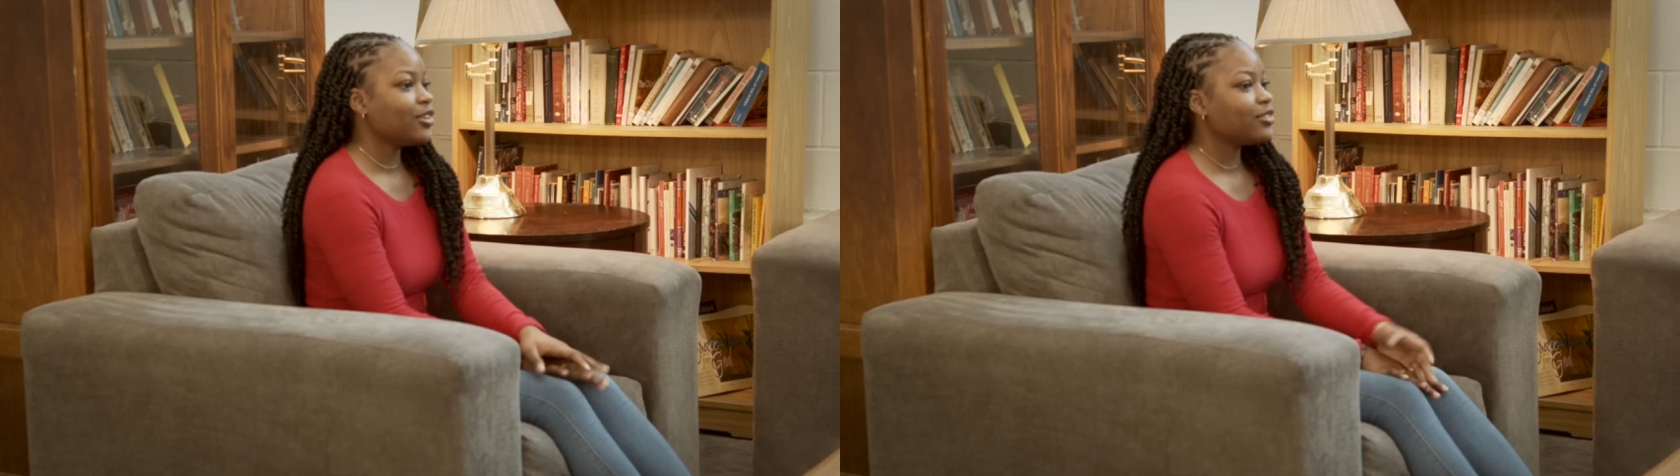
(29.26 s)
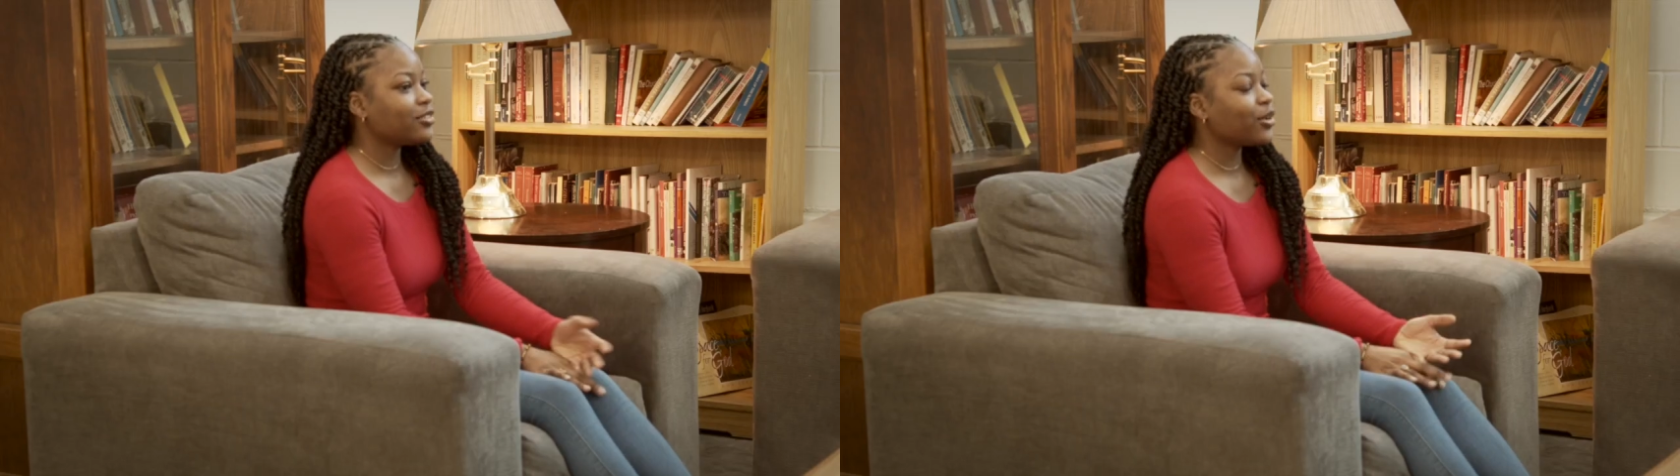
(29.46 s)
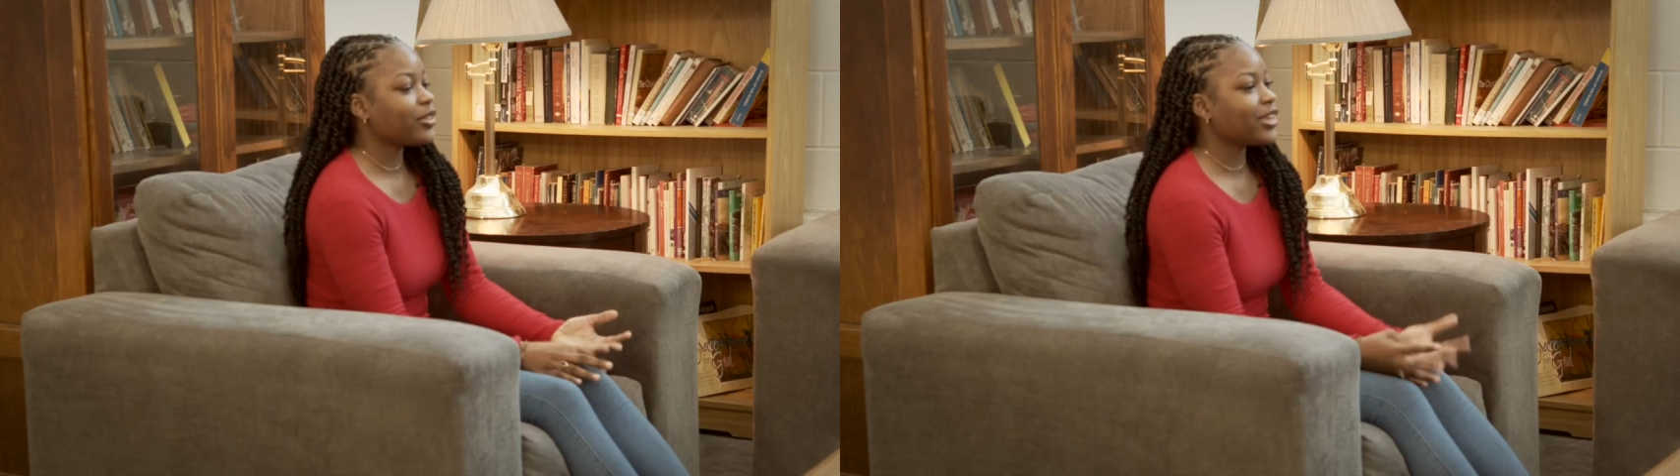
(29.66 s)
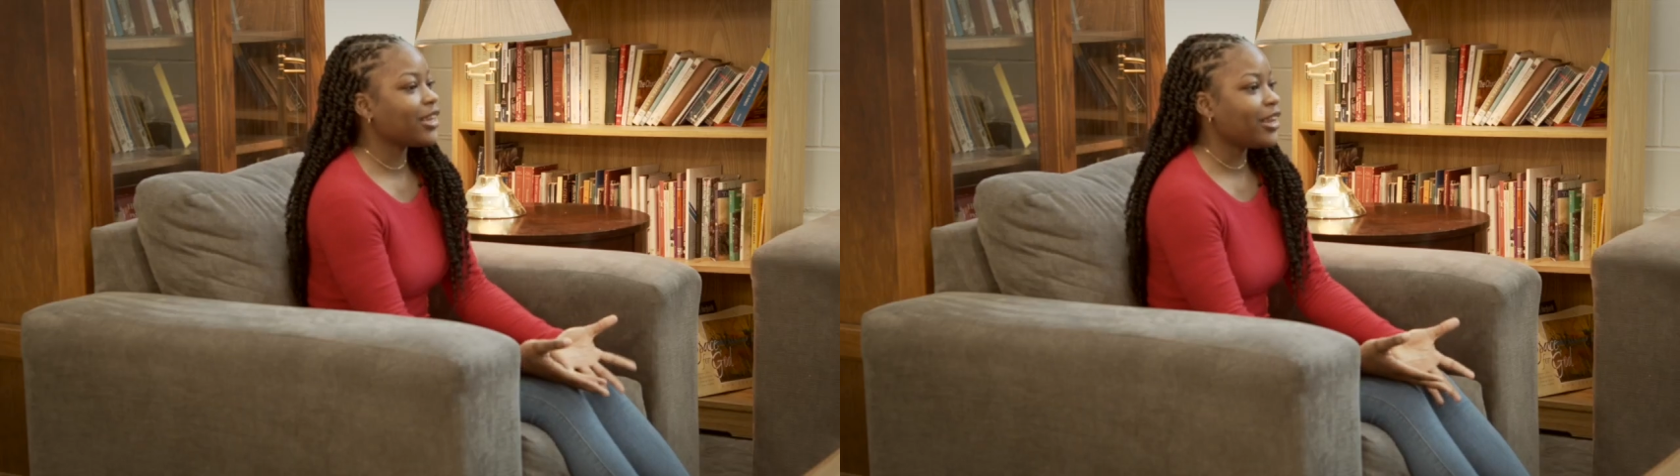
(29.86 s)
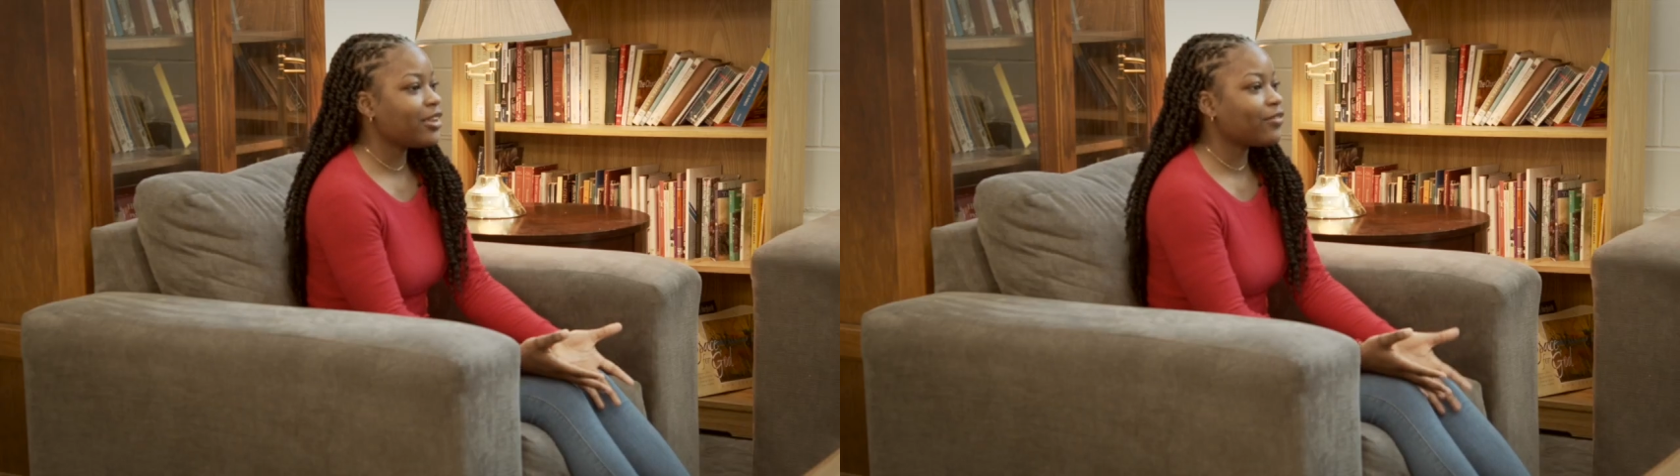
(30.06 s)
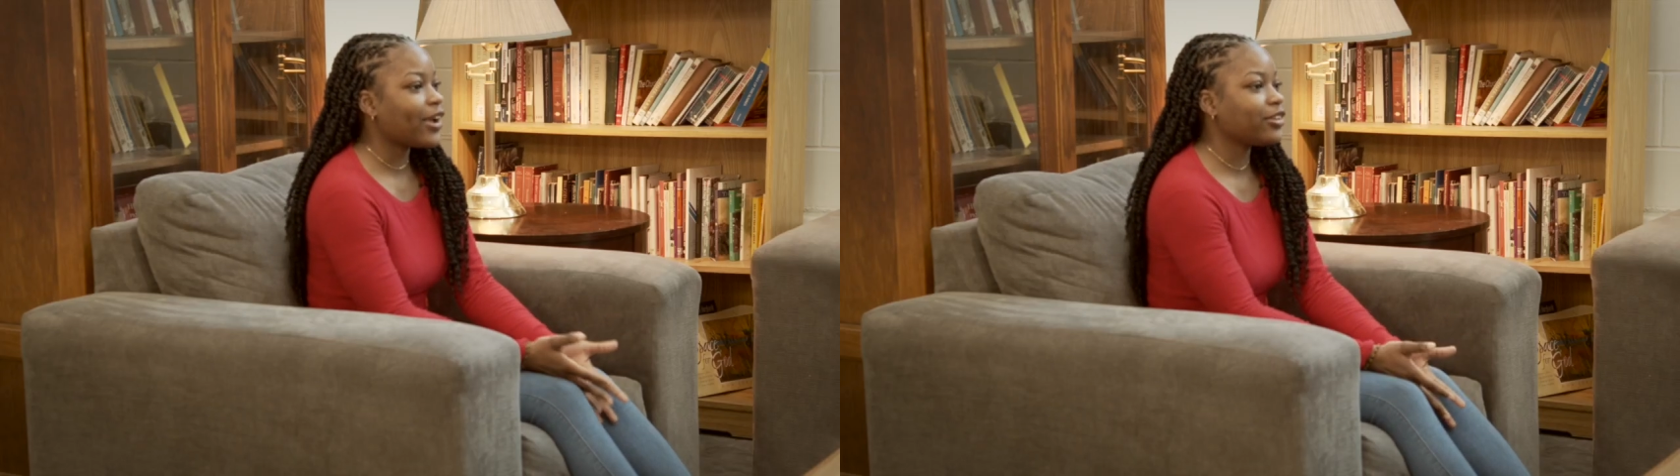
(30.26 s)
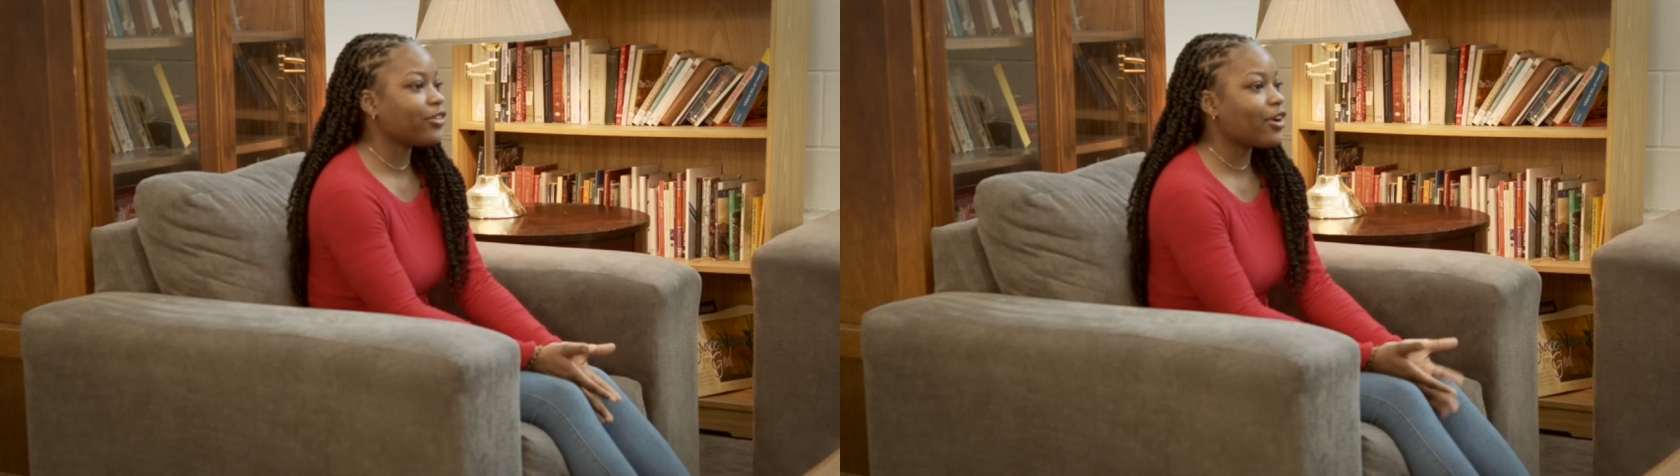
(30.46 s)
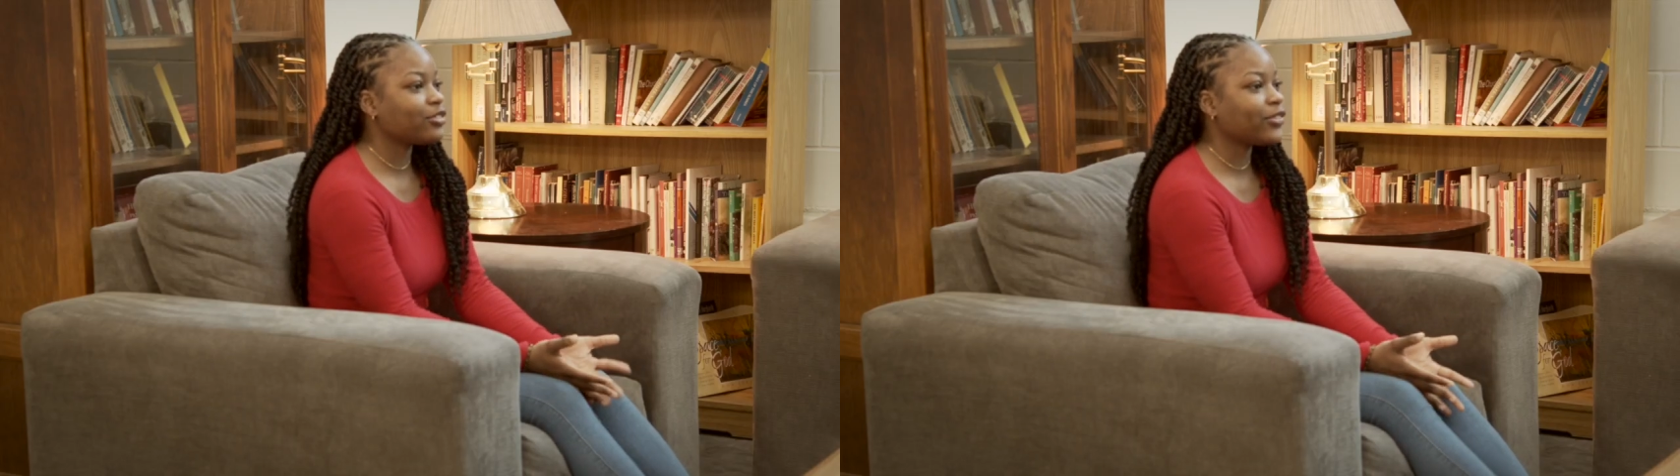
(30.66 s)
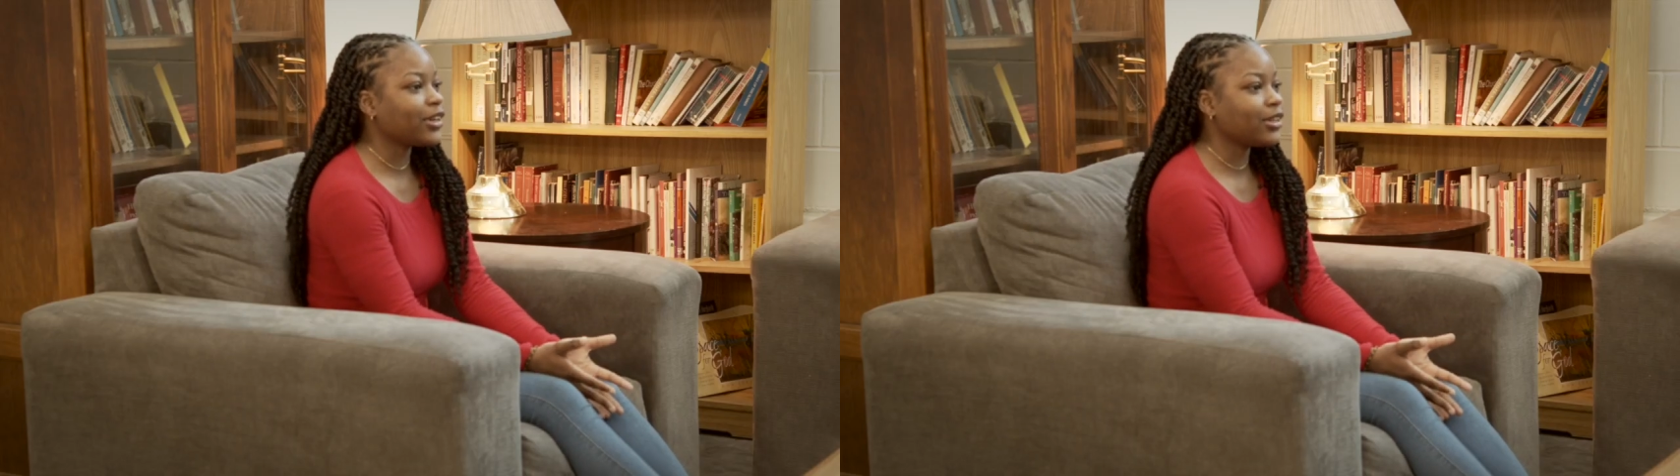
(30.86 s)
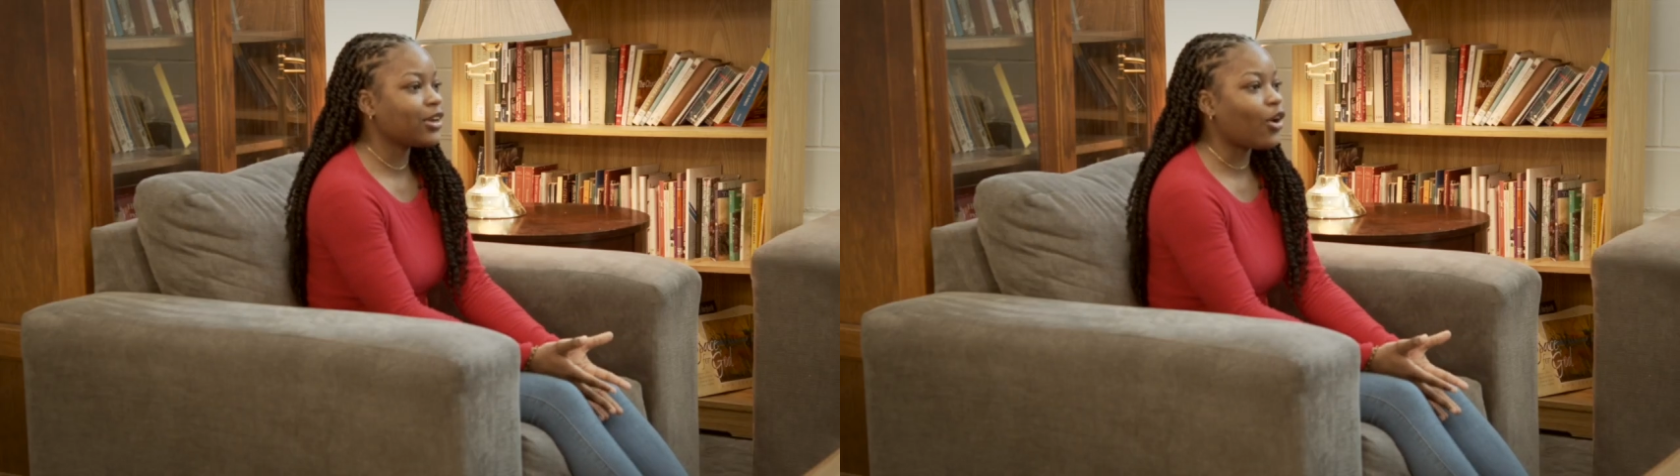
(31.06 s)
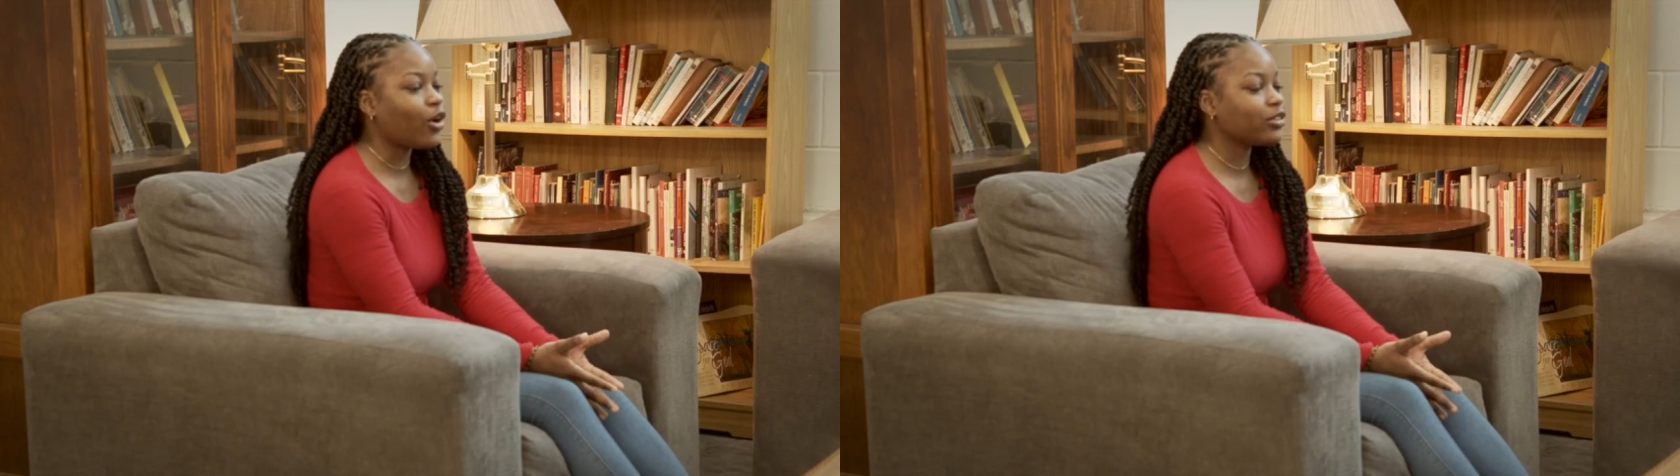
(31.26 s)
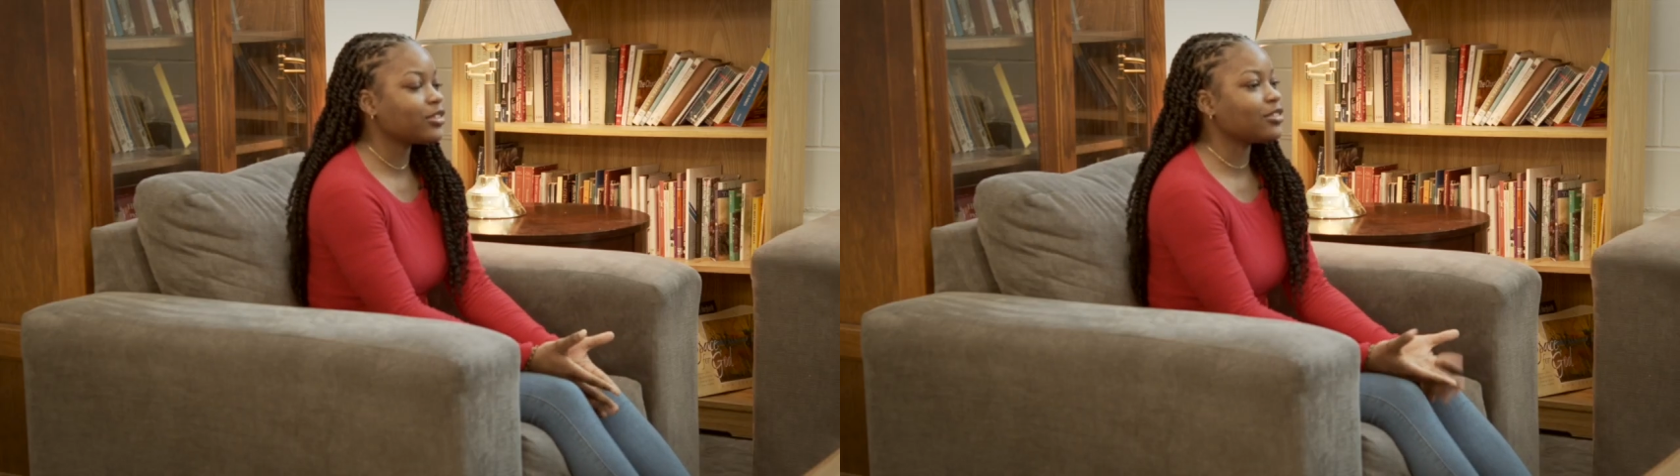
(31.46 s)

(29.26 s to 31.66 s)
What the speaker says: So the Canadian Red Cross Friendly Calls